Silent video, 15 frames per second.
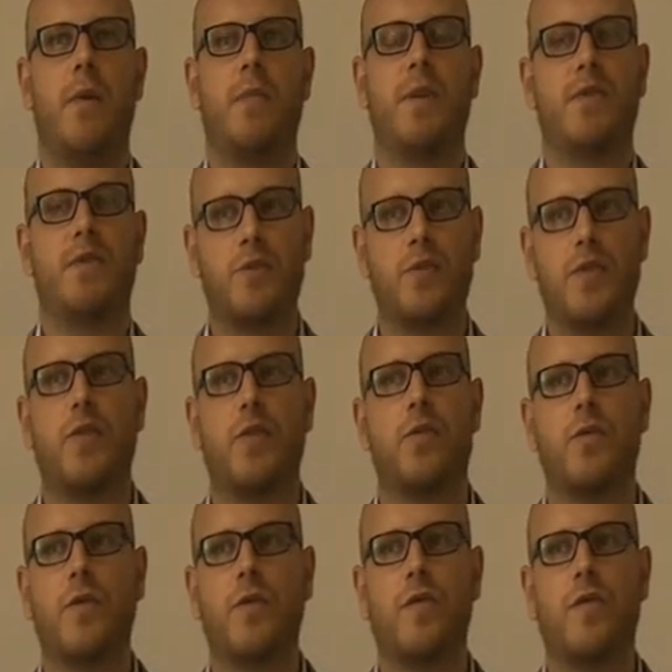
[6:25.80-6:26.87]
It's also
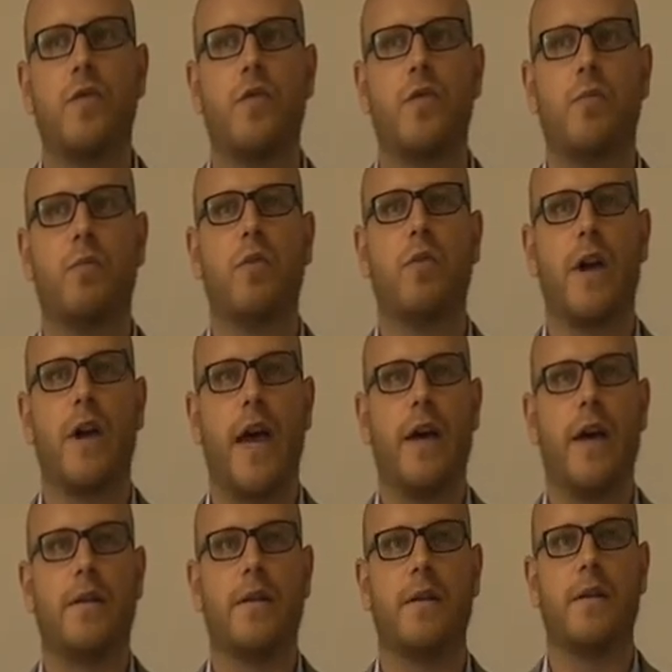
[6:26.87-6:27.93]
the view that Buddha
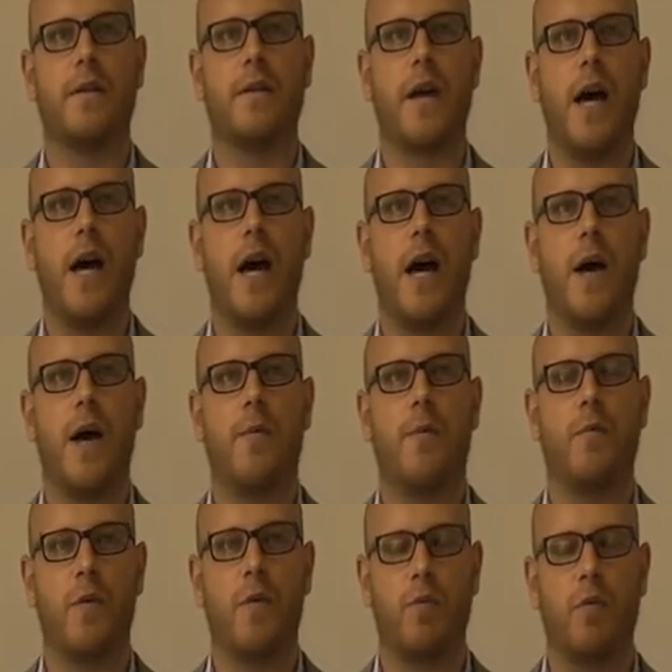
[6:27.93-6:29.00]
had,
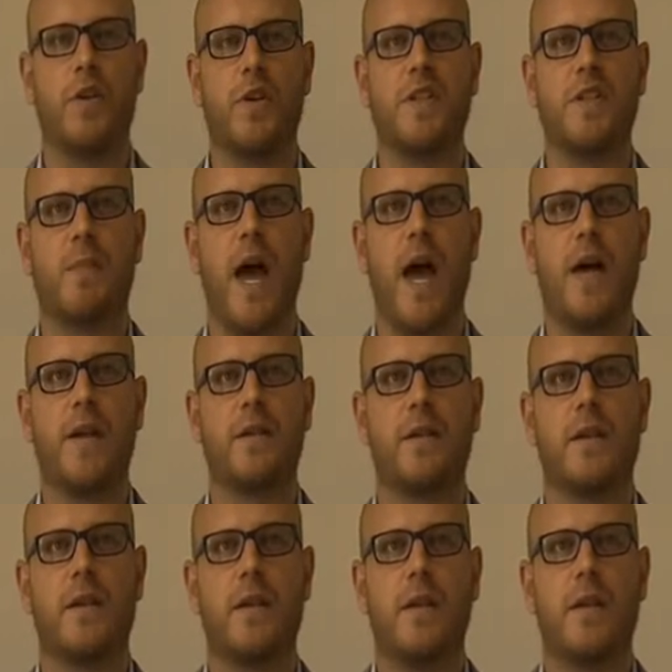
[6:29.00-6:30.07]
that Buddhism
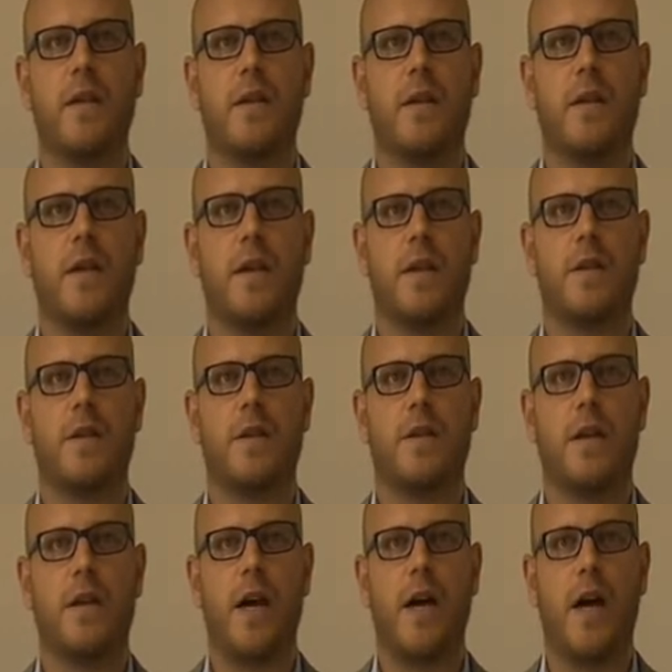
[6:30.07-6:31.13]
has, that
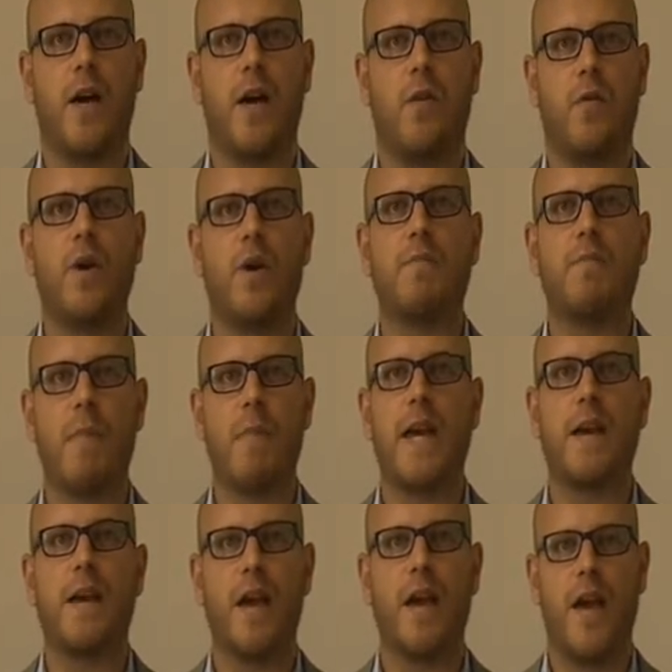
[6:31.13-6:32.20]
we
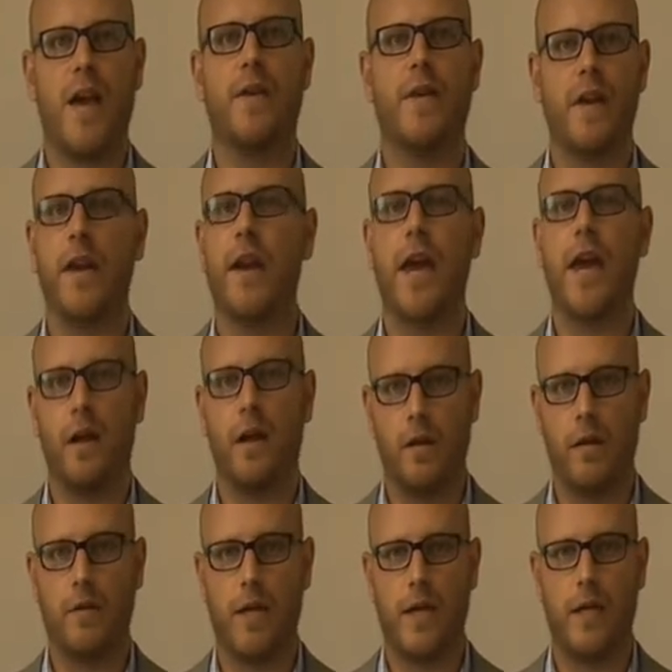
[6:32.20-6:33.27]
make heaven and hell
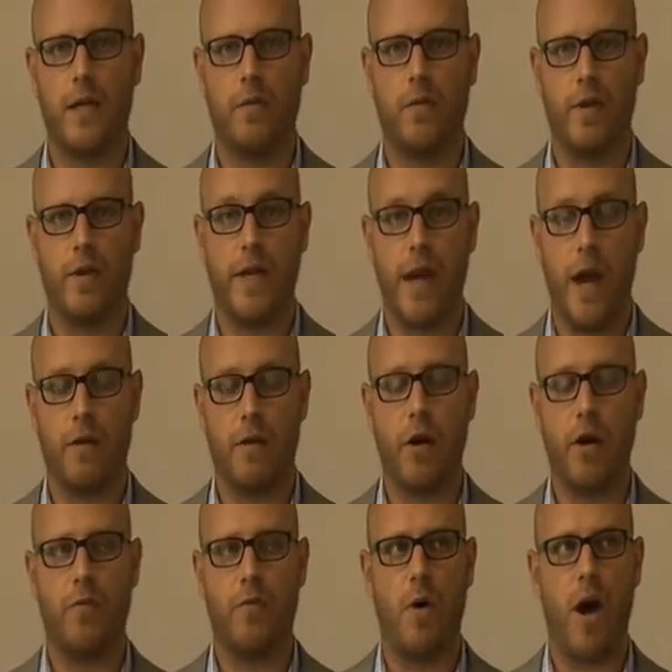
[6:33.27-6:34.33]
within our
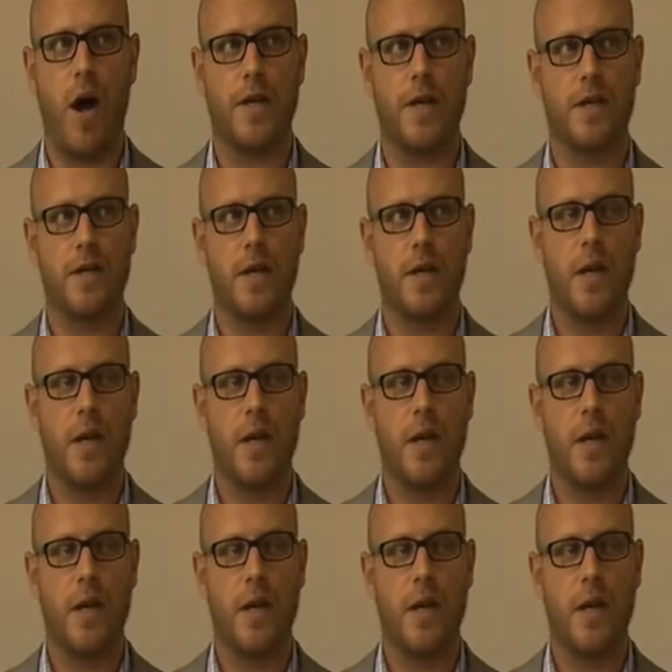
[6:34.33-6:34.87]
own mind.